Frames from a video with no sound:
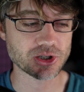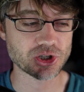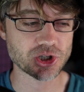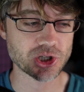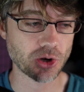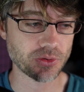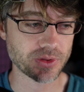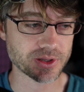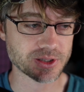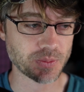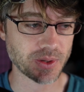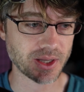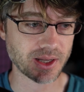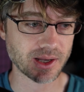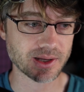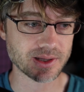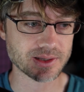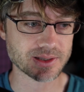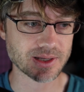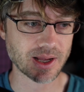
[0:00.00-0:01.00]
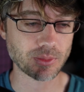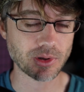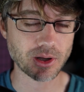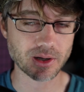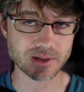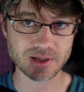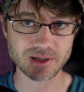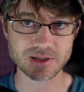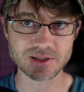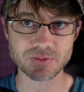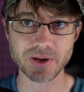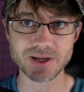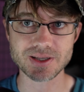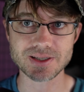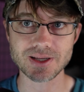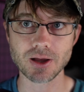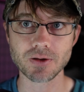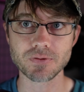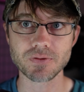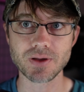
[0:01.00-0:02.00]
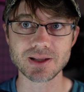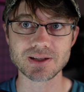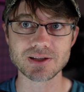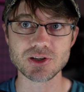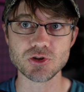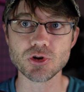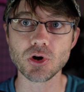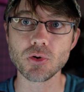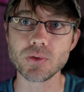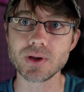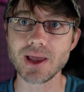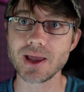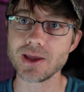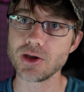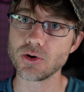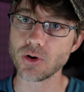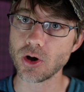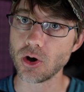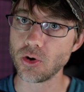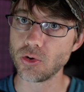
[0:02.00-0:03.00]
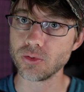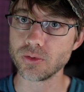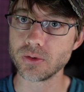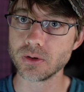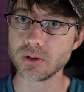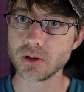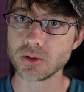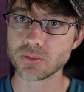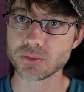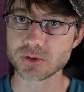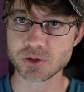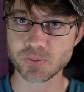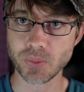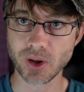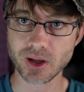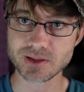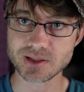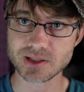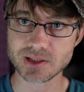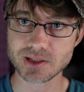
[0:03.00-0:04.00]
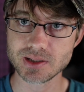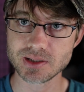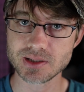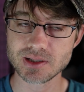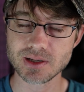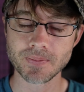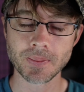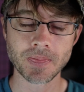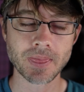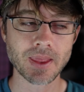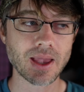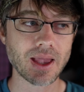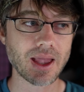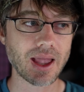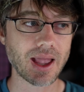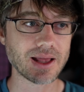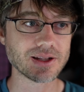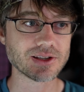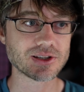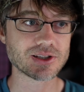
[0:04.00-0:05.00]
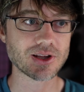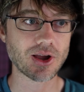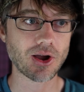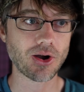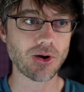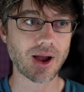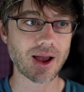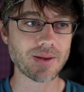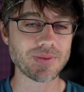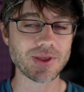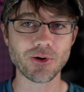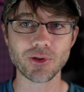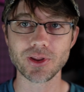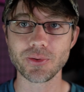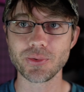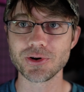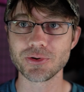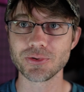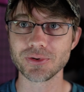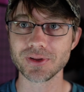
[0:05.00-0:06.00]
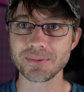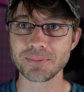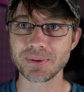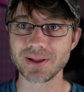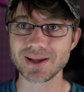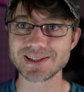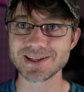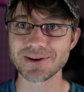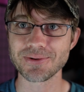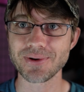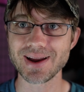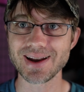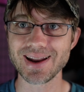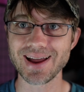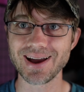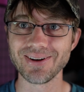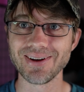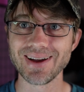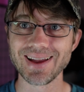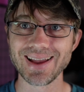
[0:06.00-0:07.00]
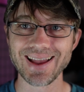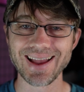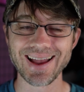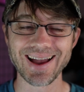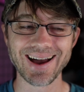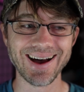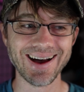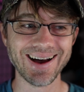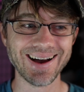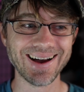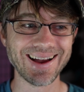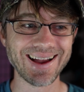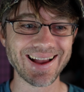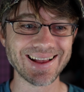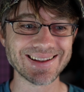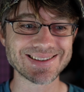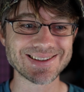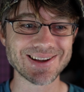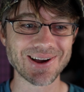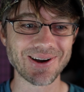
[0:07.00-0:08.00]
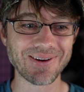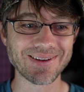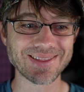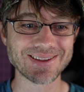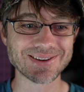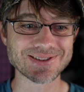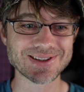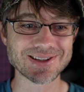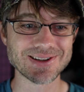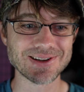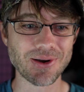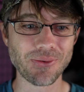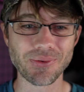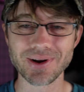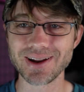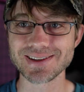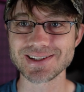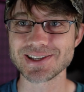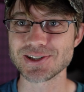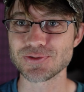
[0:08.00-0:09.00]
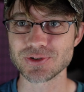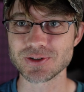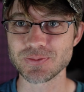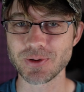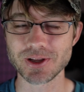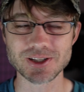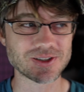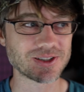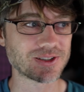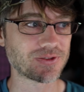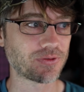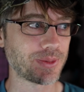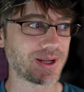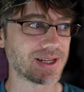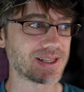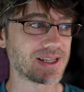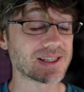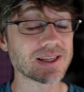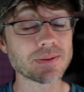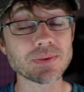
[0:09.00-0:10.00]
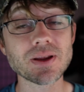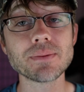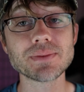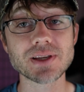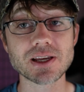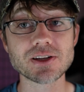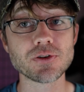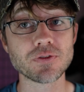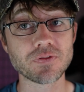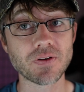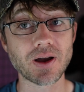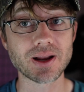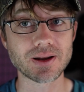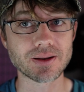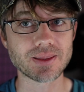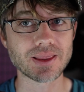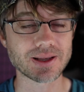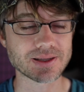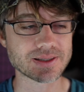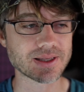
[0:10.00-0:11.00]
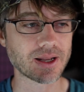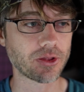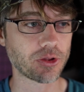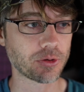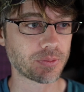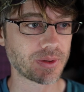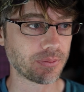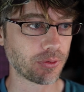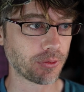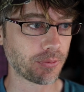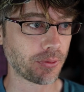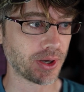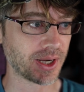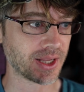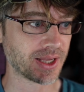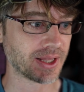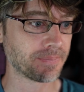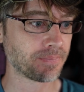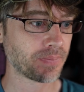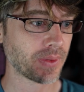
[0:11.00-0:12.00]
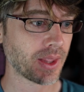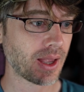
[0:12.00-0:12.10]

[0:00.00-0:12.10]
to show this because I'm logged in as myself and you don't get your own responses. And so I'm the only one who really plays it right now. And so there's no one else's responses for me to see. Sometimes I do find things that other people put in.